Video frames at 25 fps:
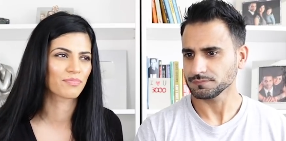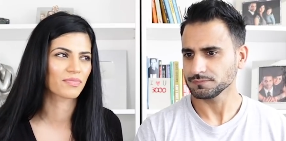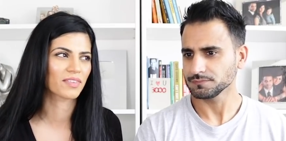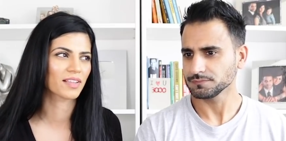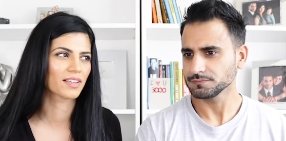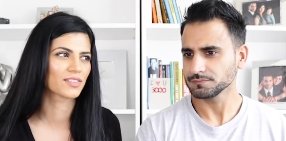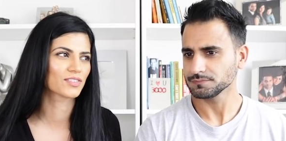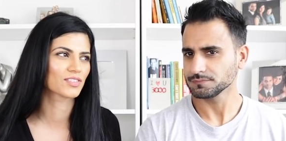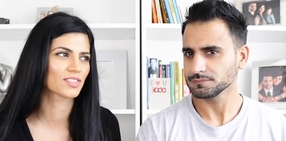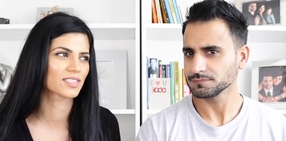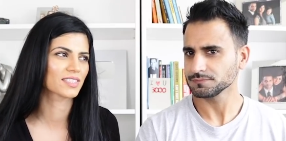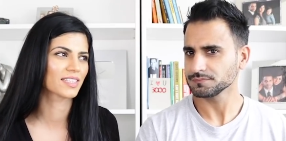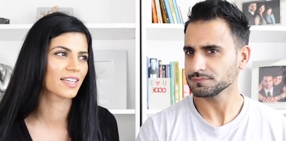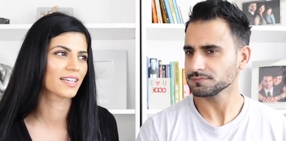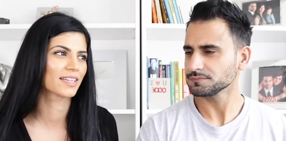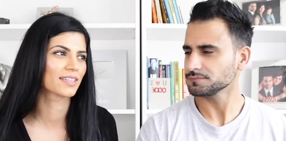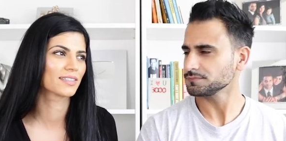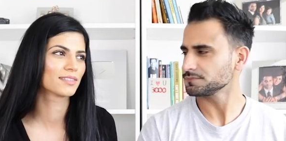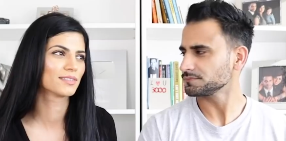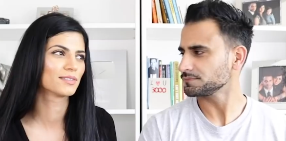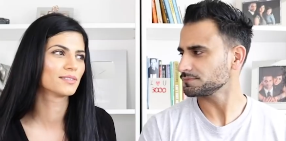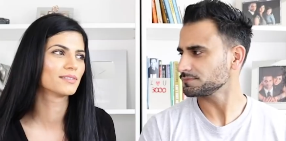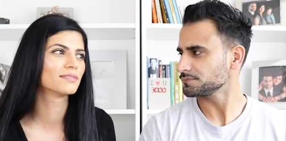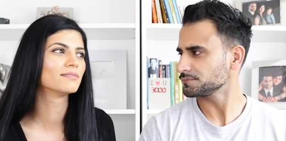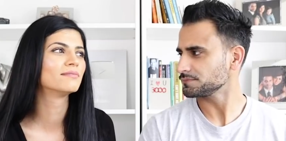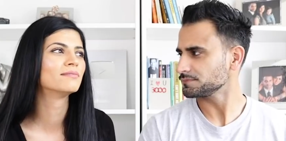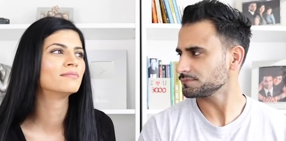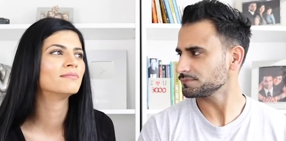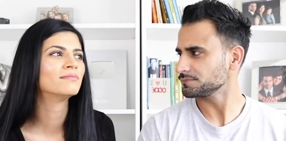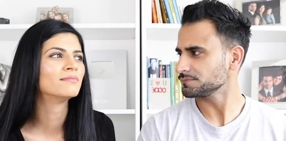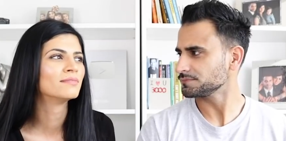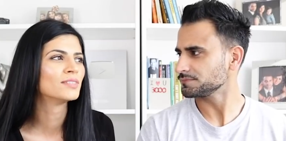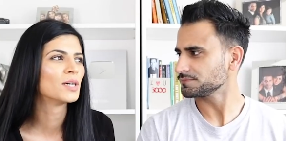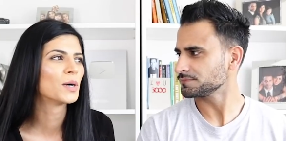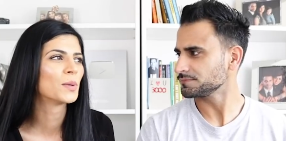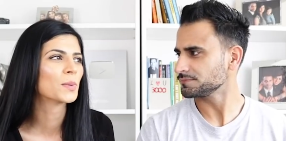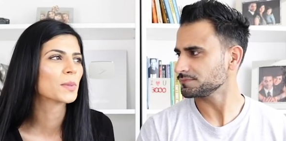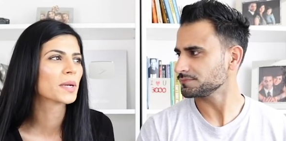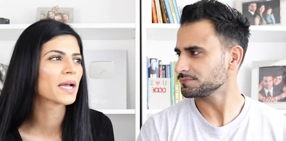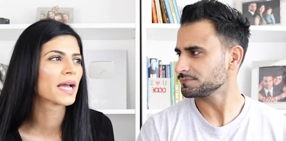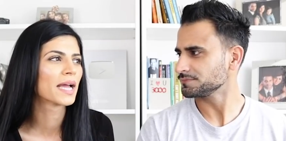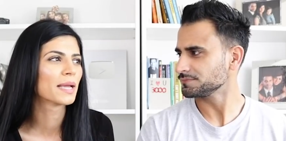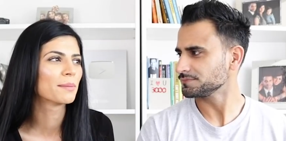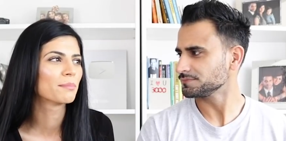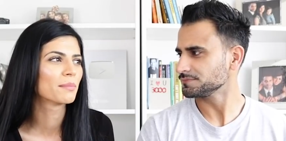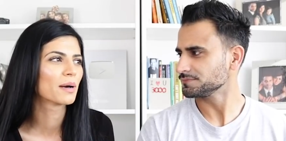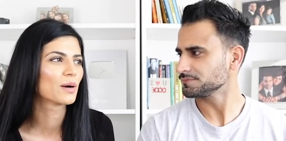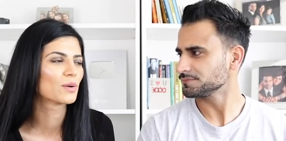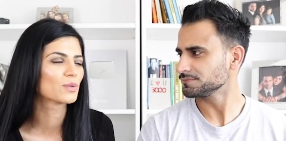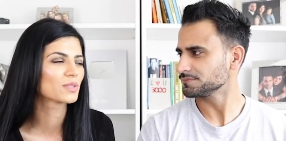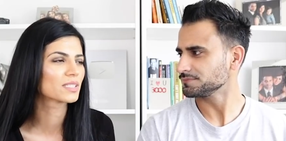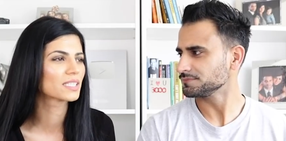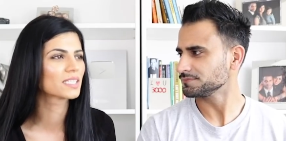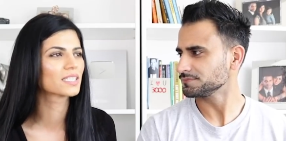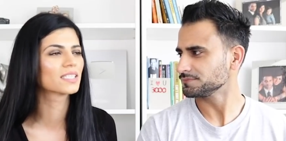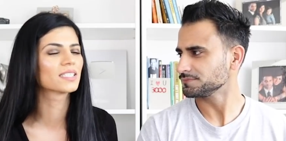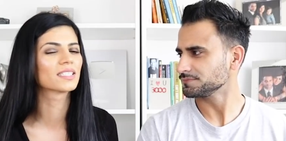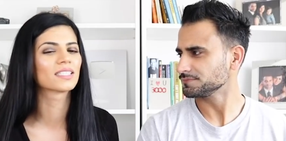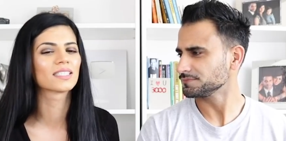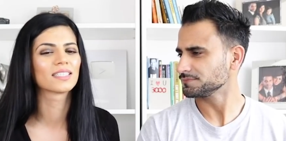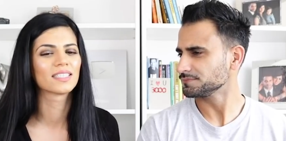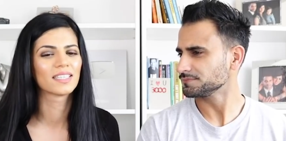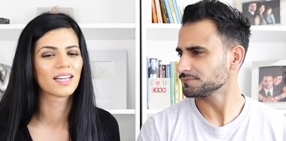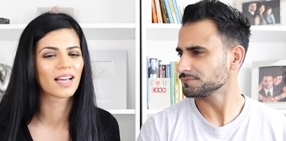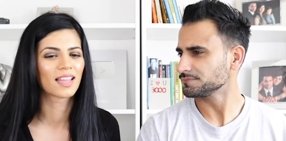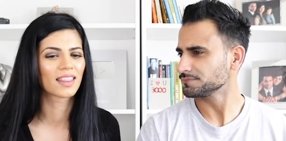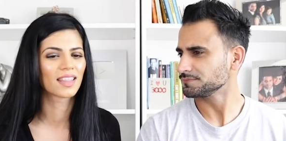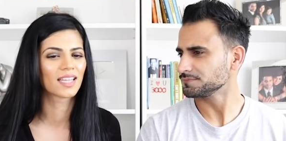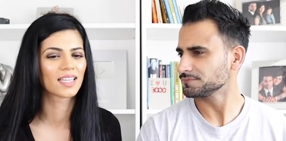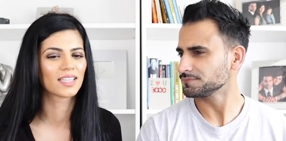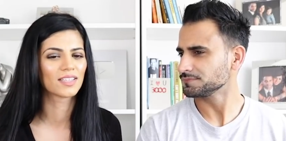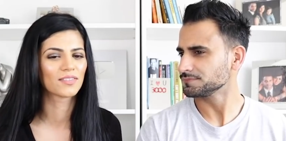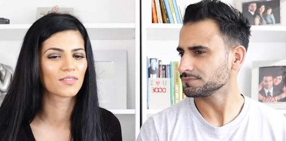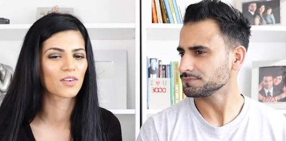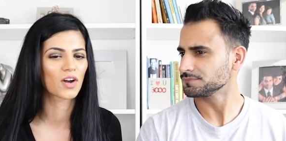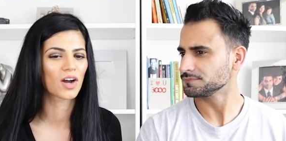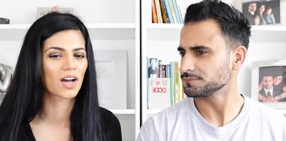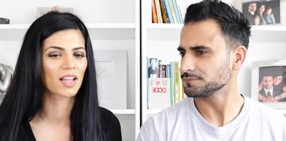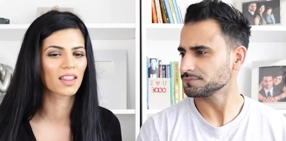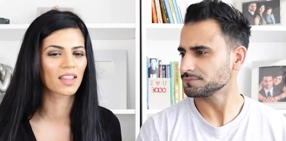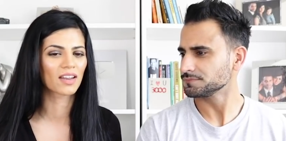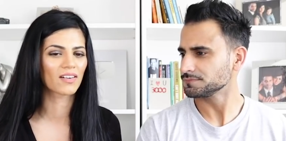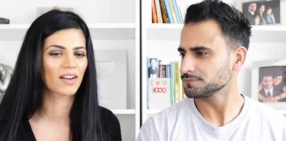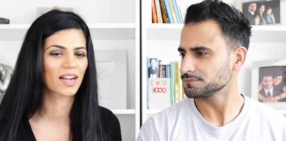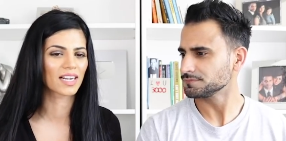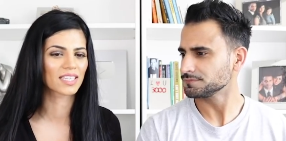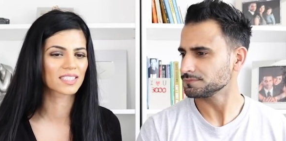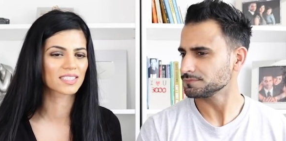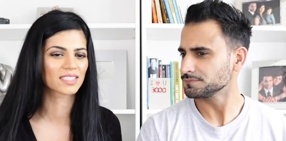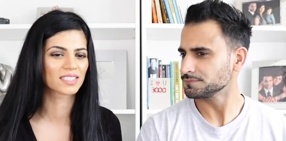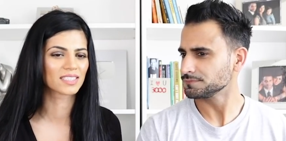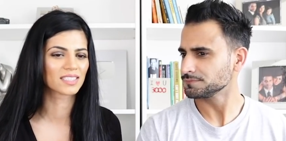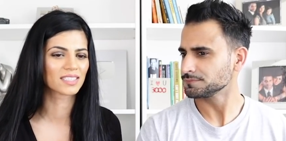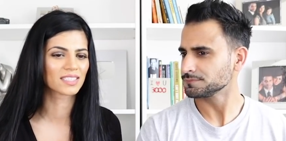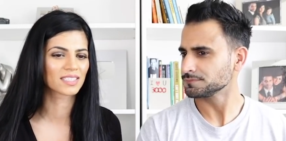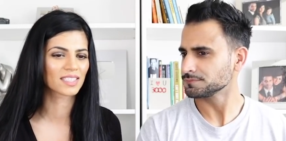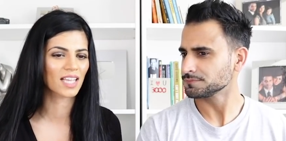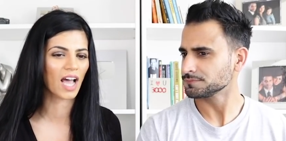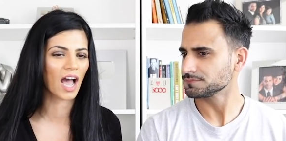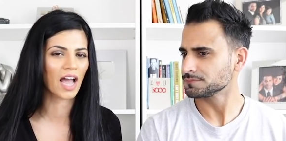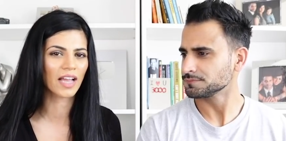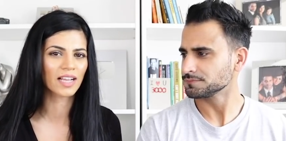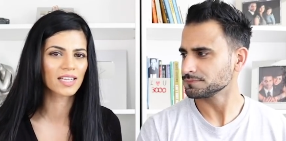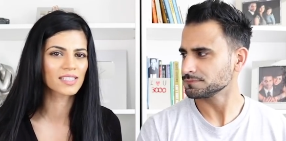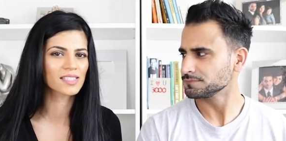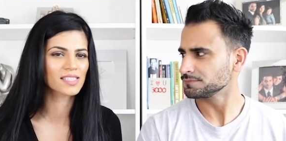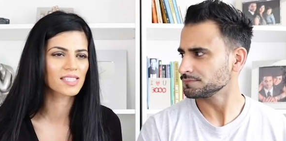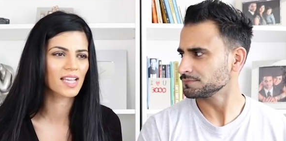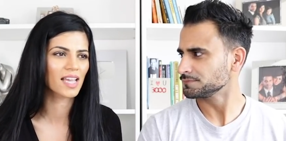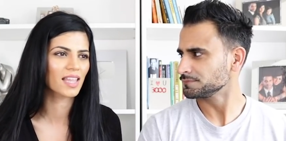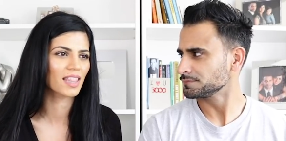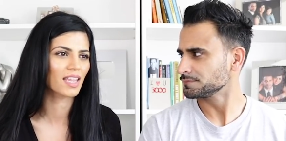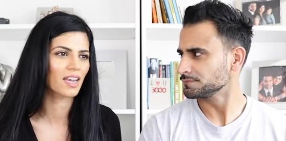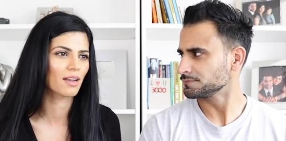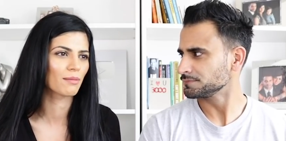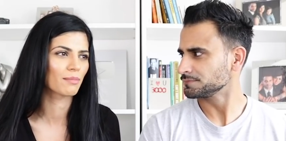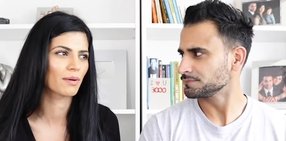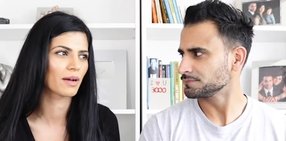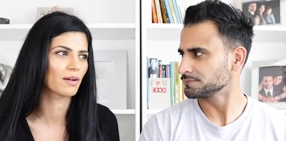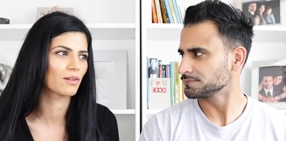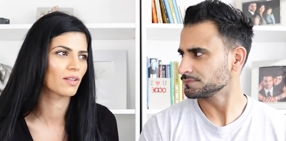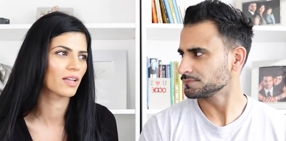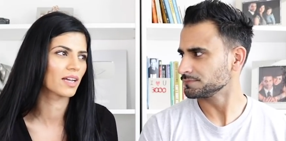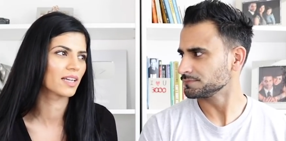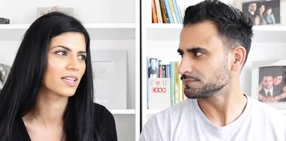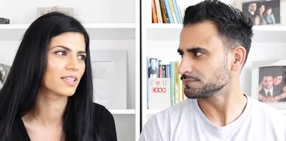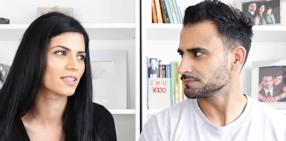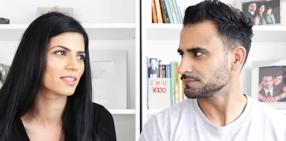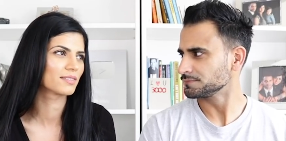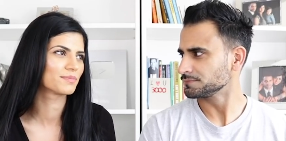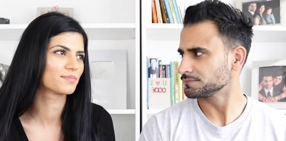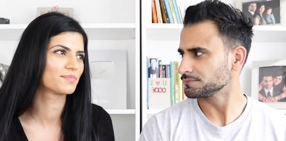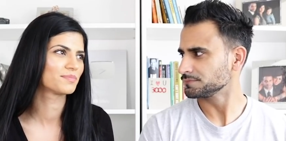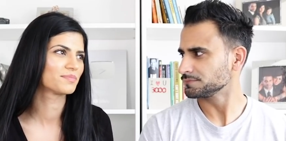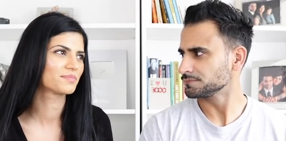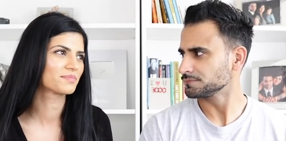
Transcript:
Speaker 1: It's just like oh, okay, melting, and then you've got other accents. I can say that about like